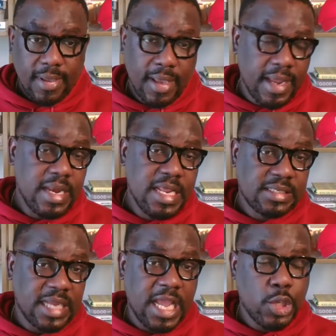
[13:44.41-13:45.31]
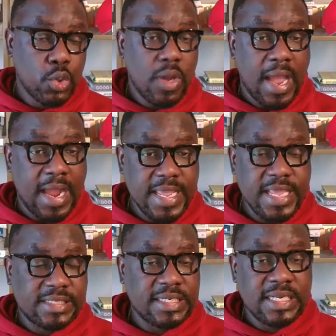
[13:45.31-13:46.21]
Anytime you are
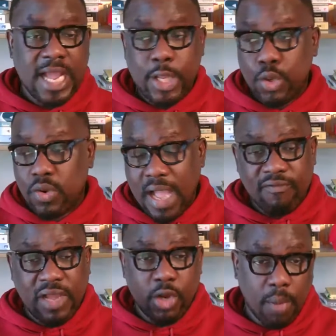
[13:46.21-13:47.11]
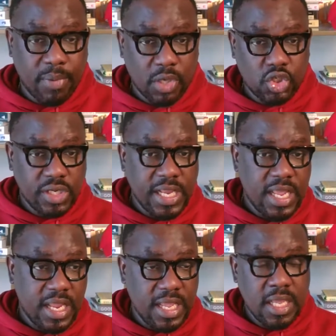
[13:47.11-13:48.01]
eating and you have an
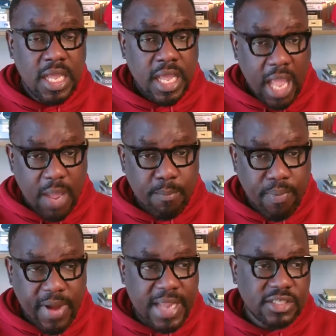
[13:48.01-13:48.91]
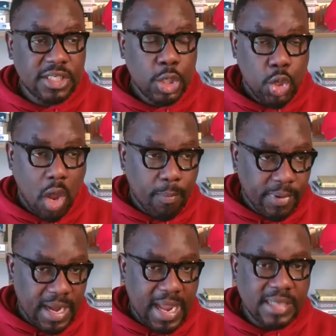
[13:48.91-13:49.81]
opportunity, embrace your
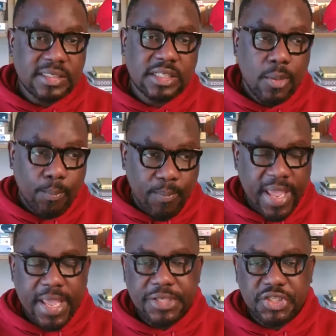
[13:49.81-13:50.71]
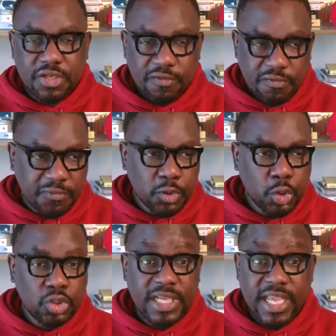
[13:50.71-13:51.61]
plant-based
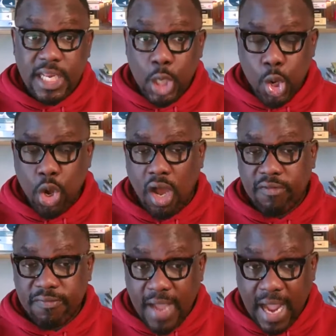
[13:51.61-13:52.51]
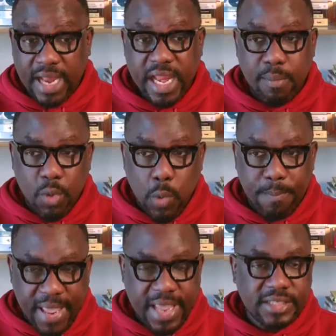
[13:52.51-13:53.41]
food in lieu of
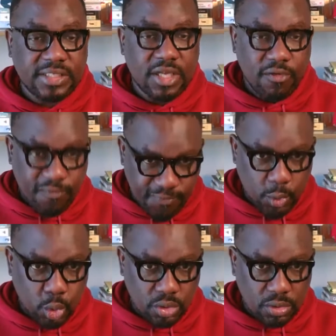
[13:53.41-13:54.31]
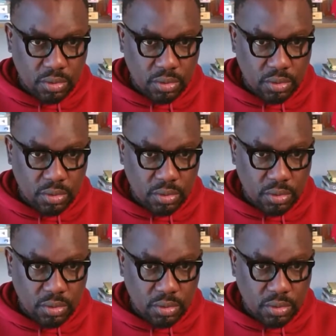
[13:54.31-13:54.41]
animal-based food.